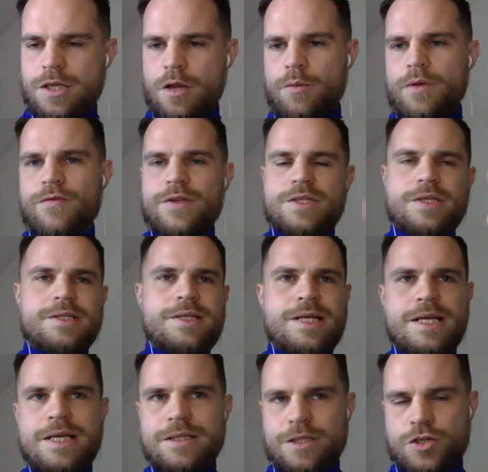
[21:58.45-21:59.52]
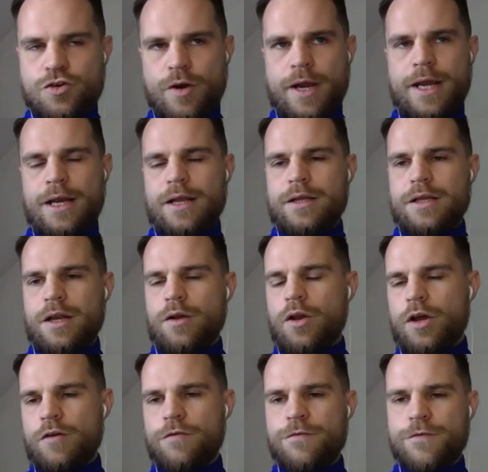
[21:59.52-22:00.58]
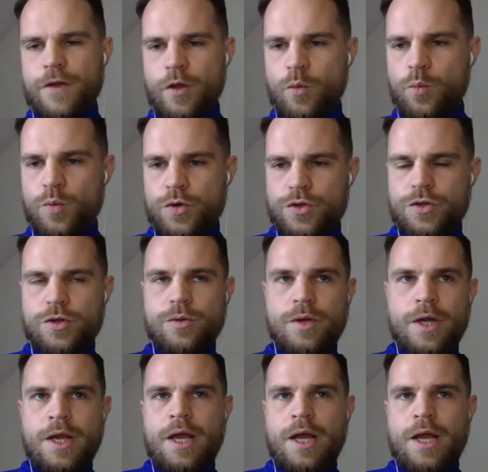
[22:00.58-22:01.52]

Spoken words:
If it's a teaser trailer, like a film would do,